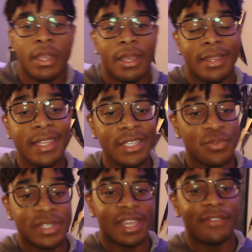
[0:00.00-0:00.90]
This
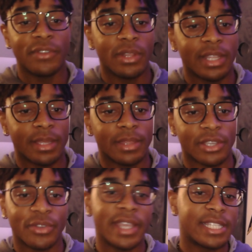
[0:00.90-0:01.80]
was definitely the
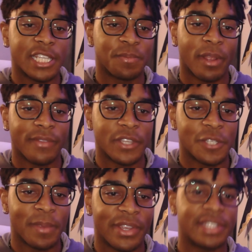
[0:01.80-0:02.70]
craziest part of the
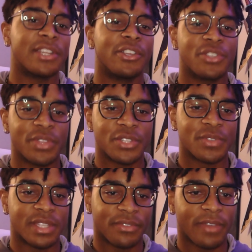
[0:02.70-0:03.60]
experience, and also this
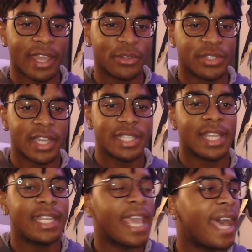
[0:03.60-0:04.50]
was the final touch
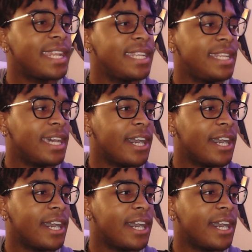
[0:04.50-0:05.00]
that he added.